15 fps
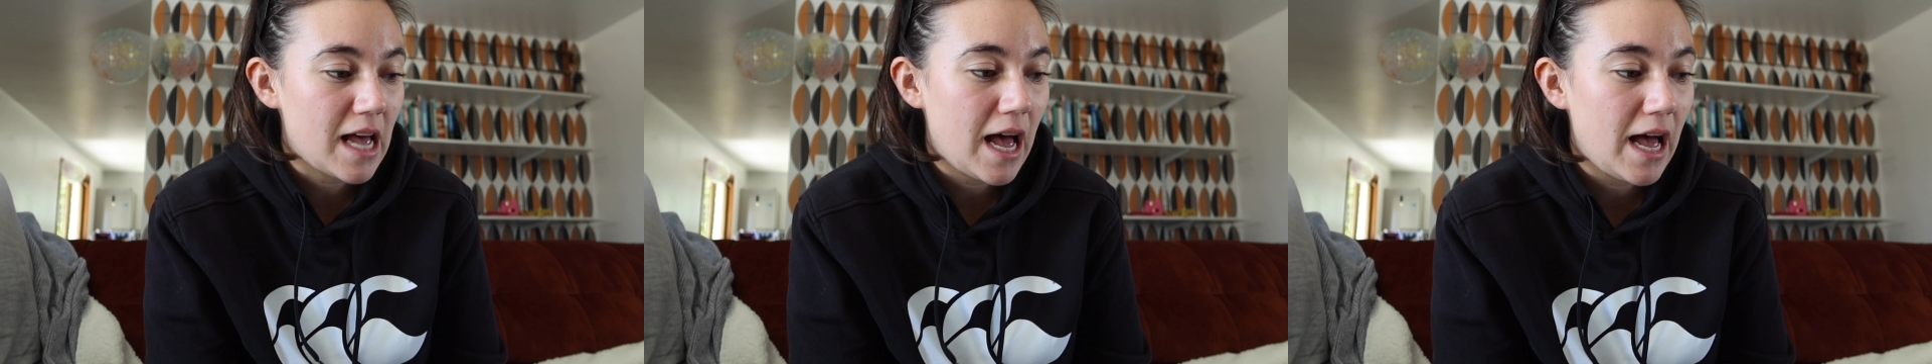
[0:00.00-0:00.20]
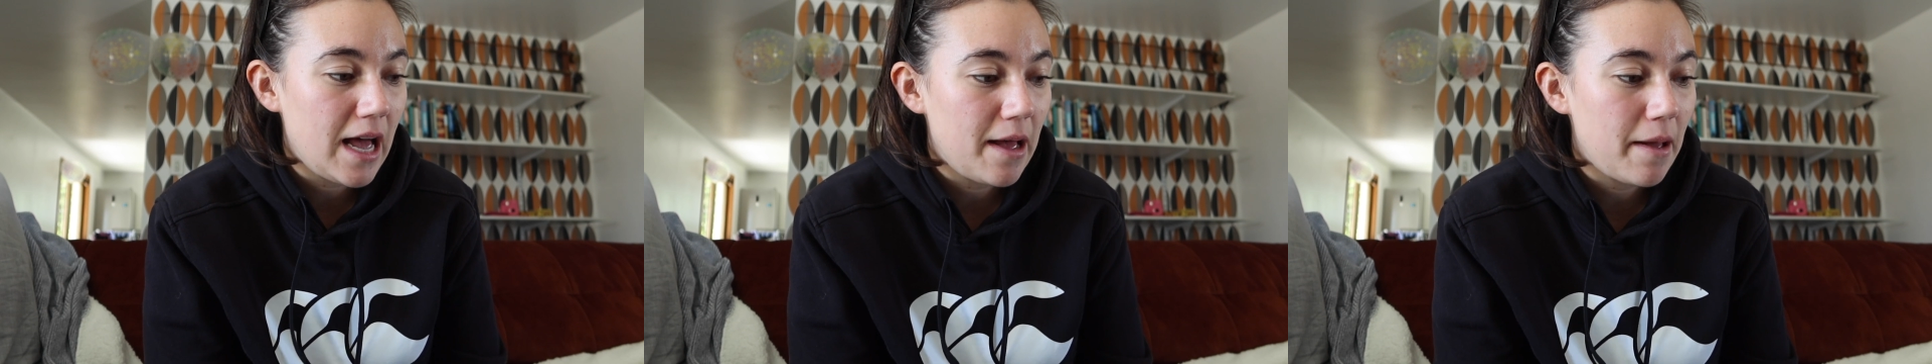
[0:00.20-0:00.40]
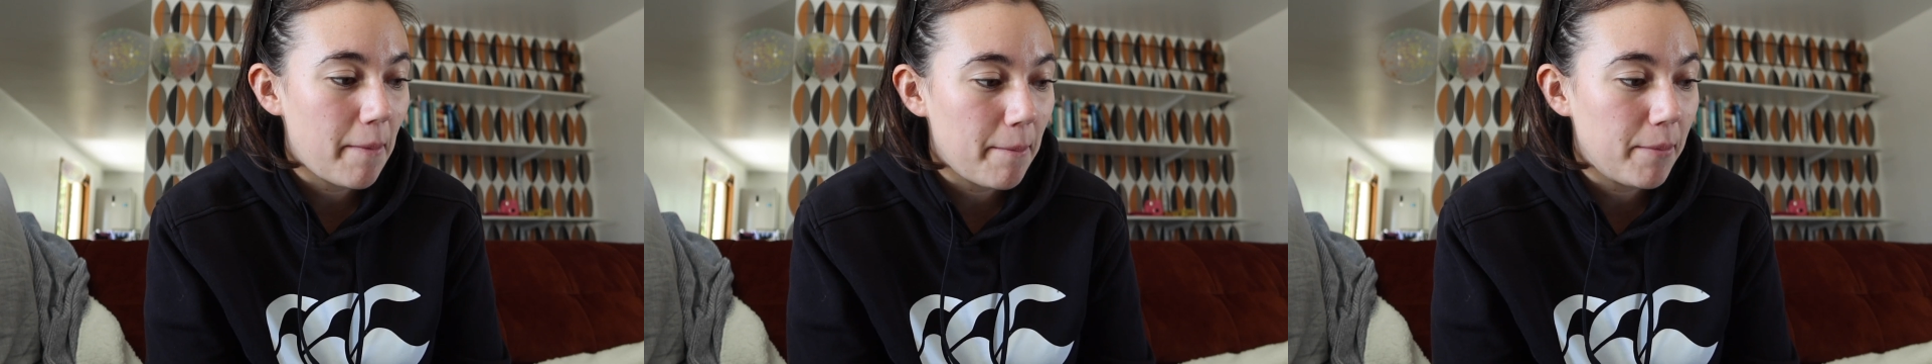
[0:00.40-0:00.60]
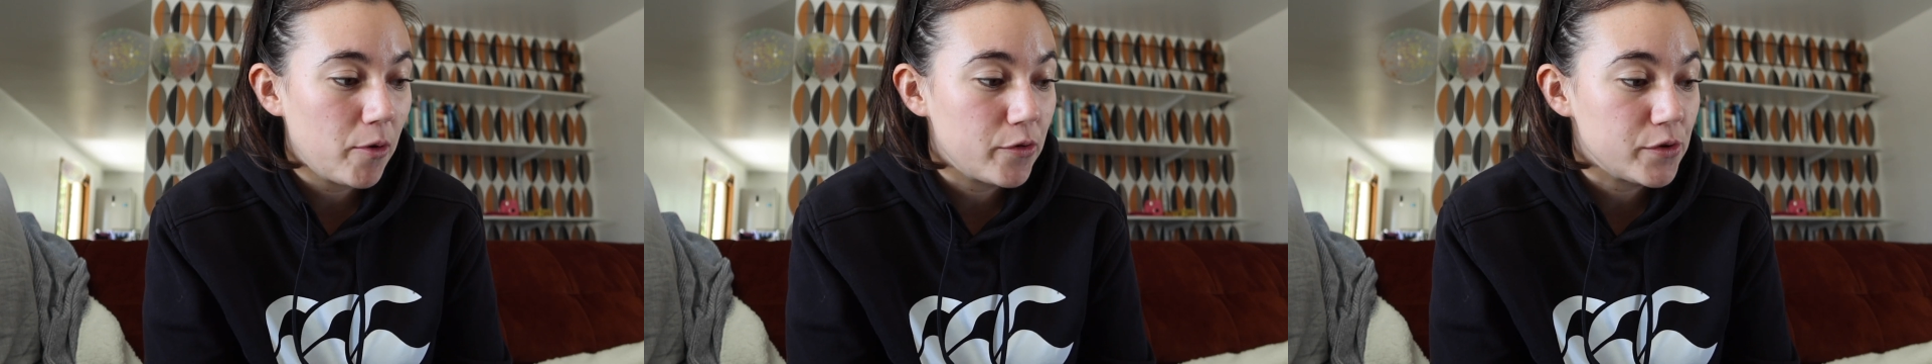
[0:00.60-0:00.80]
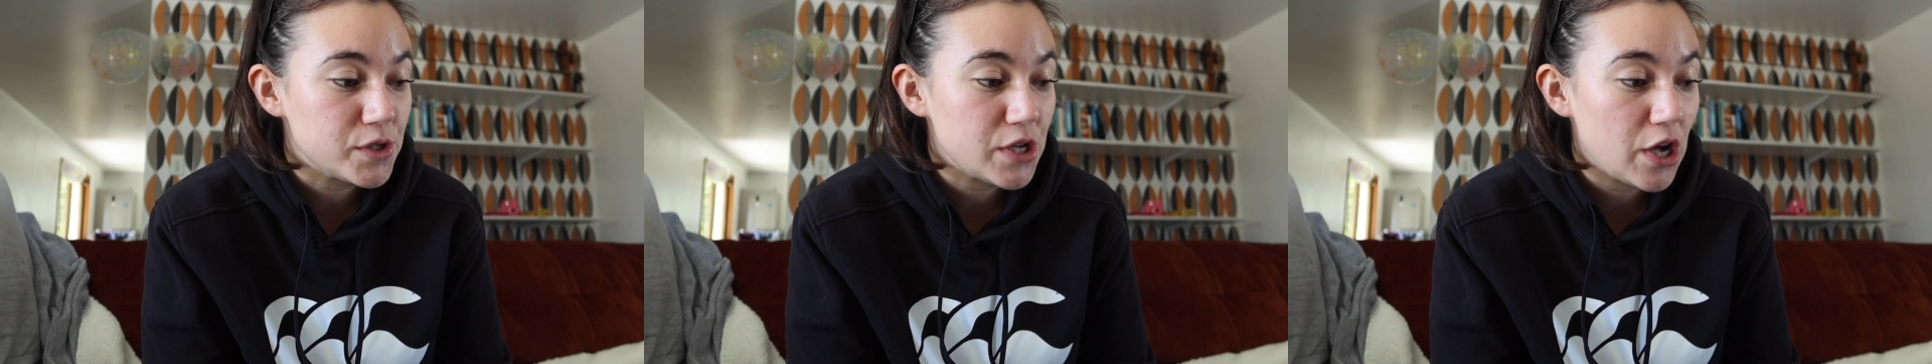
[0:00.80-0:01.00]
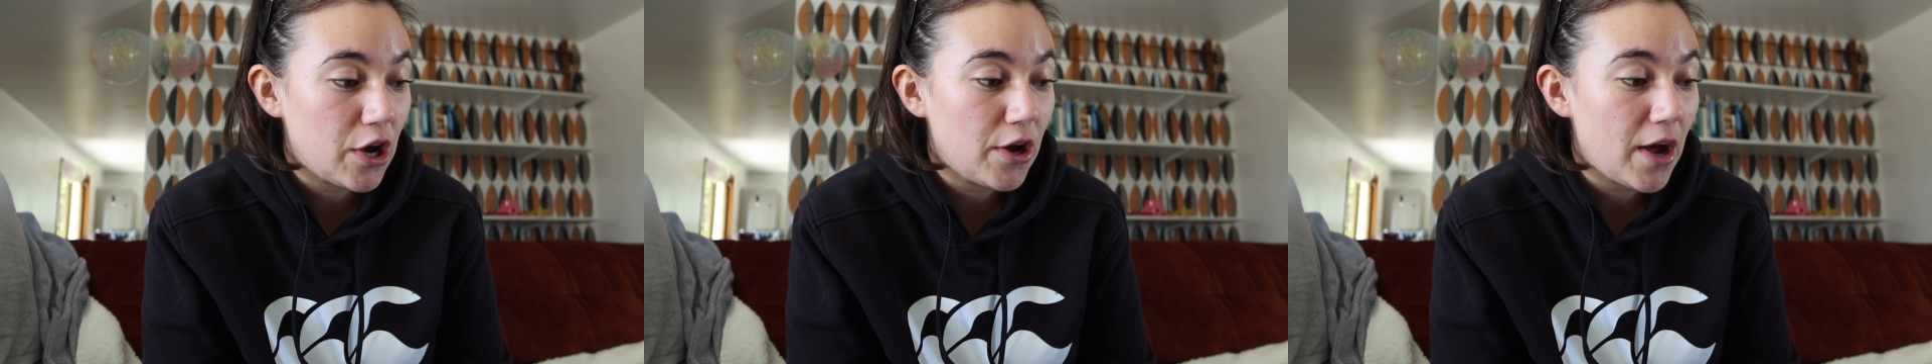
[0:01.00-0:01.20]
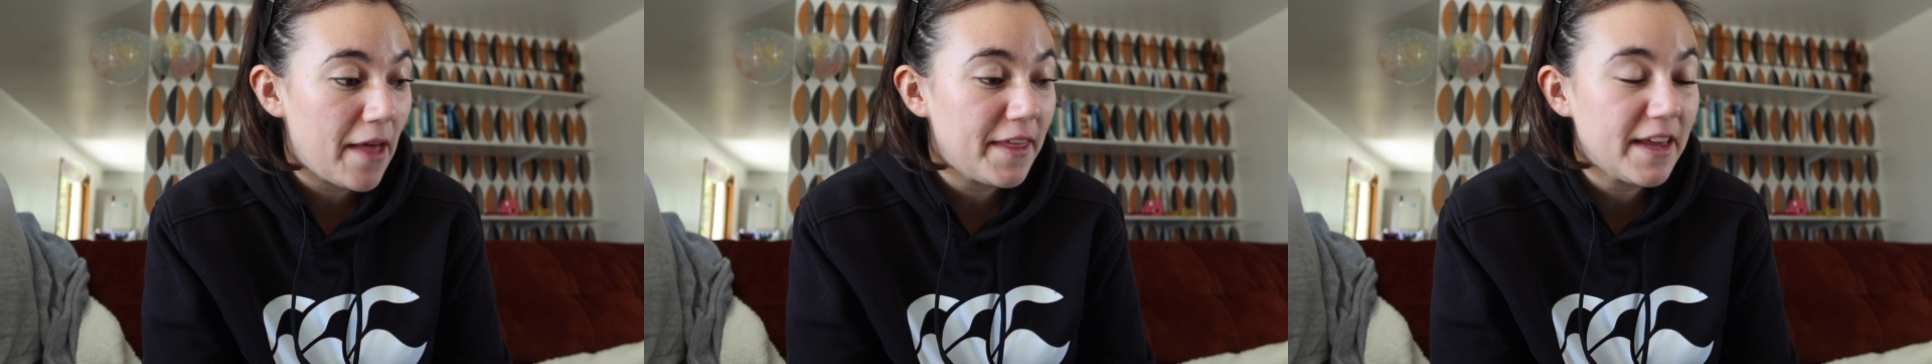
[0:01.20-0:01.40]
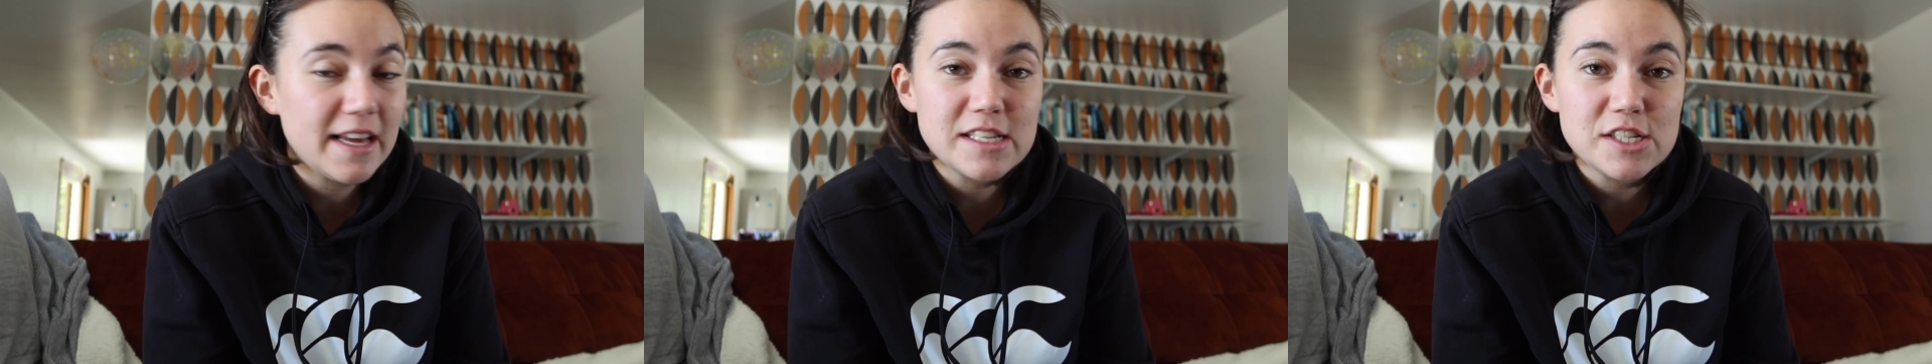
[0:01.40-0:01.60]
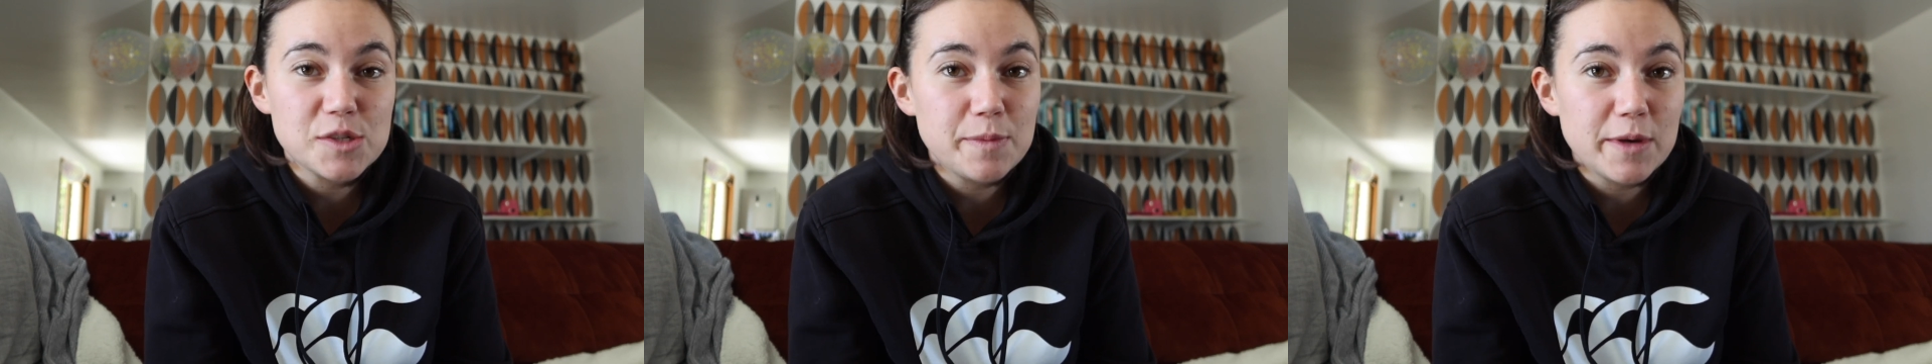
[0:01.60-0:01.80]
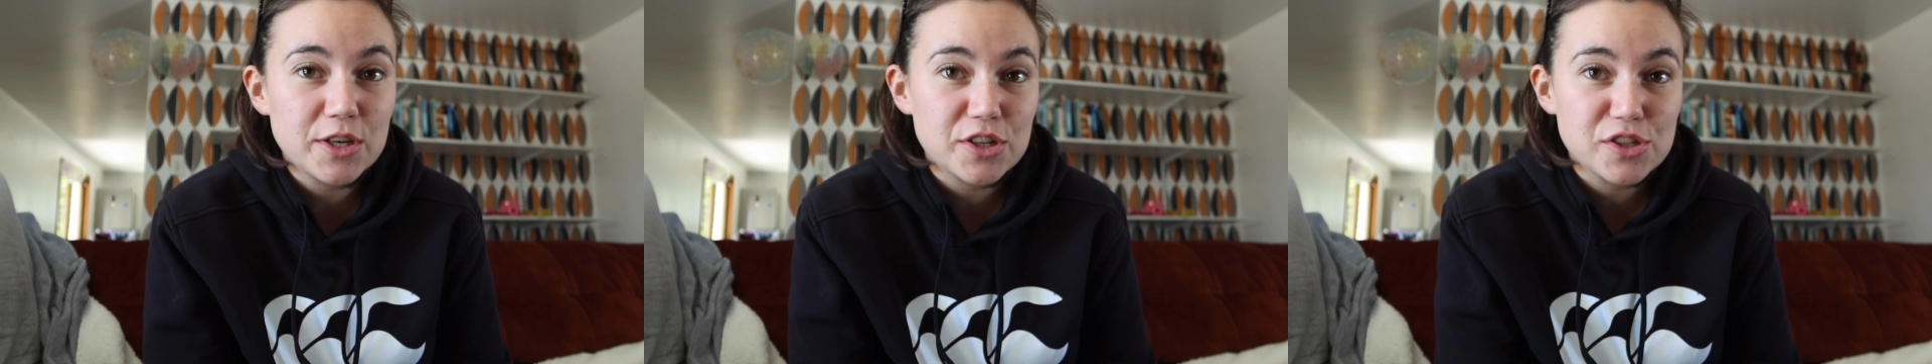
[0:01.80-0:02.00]
but also I think it'd
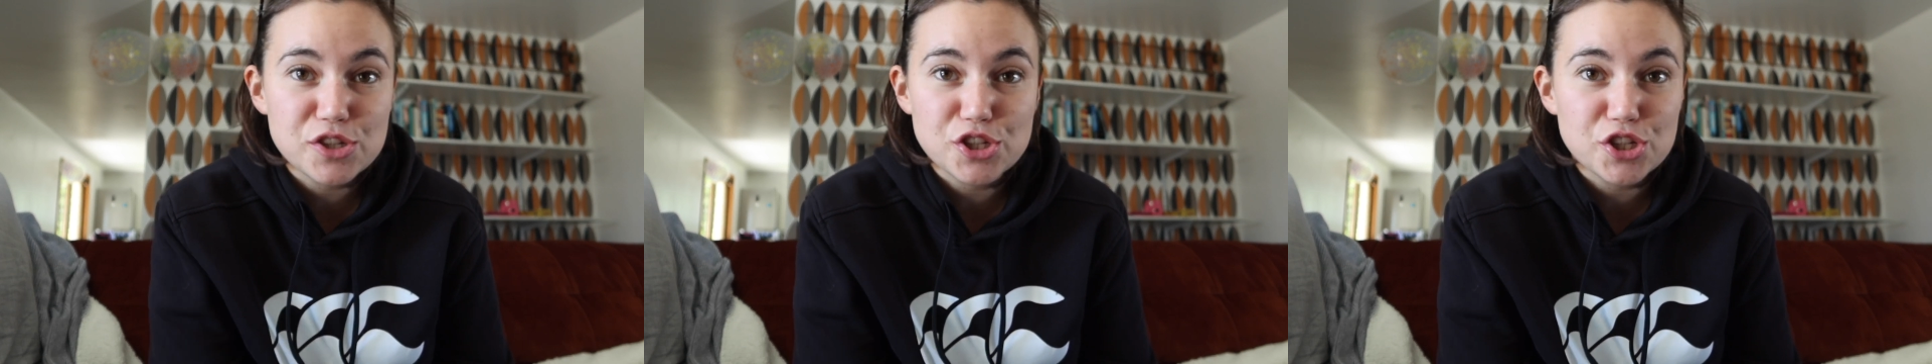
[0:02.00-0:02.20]
just be good to